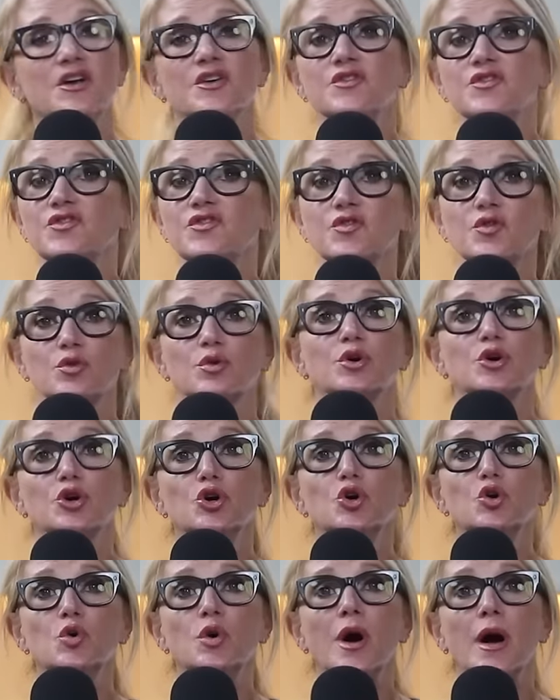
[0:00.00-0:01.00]

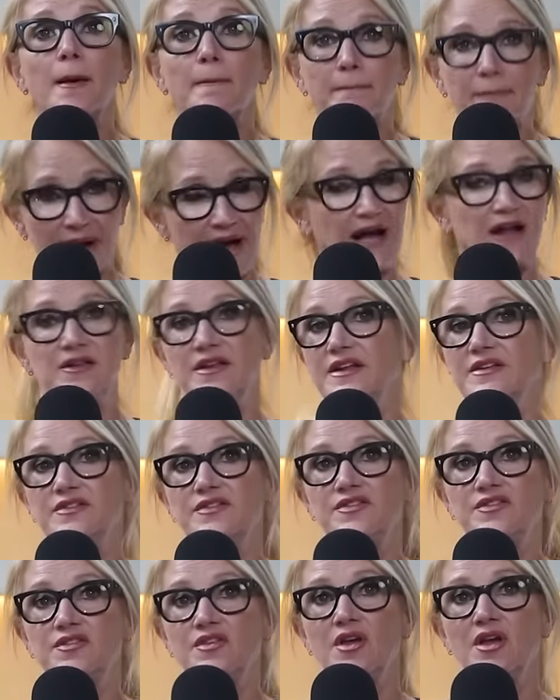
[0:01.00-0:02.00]
screw
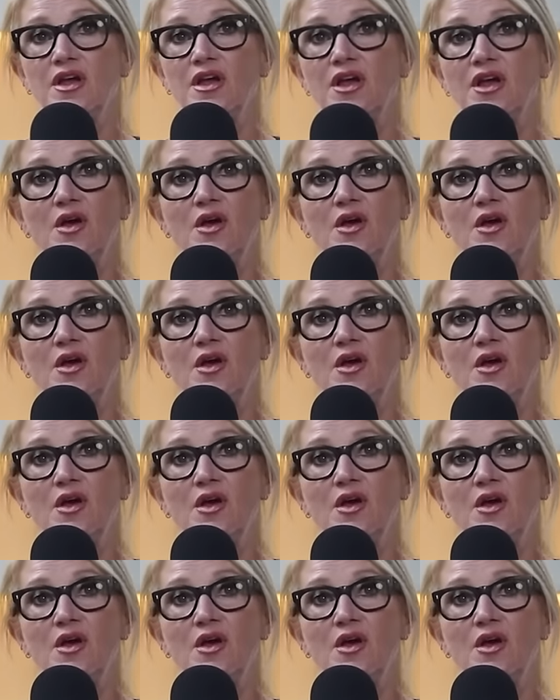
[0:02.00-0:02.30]
balance.